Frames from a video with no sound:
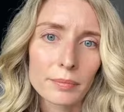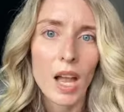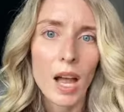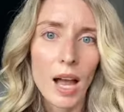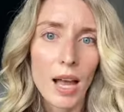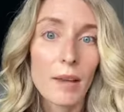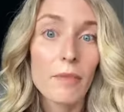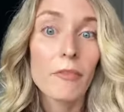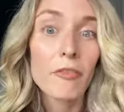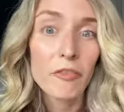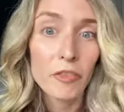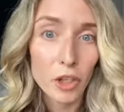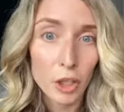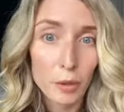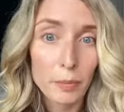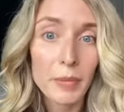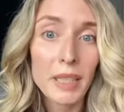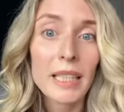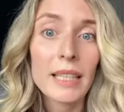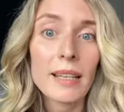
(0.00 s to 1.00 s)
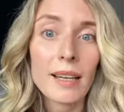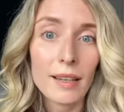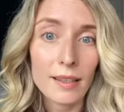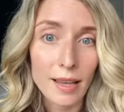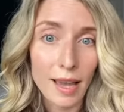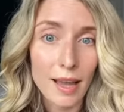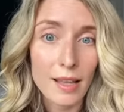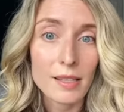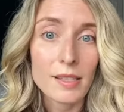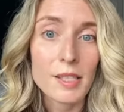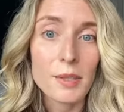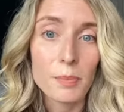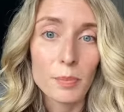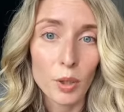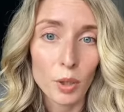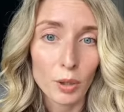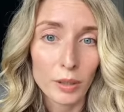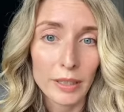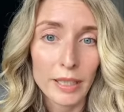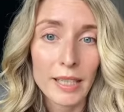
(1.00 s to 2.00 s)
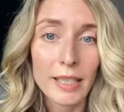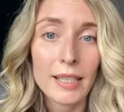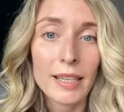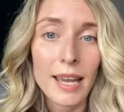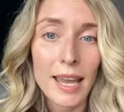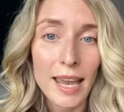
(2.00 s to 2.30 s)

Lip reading: I'm firmly against bullying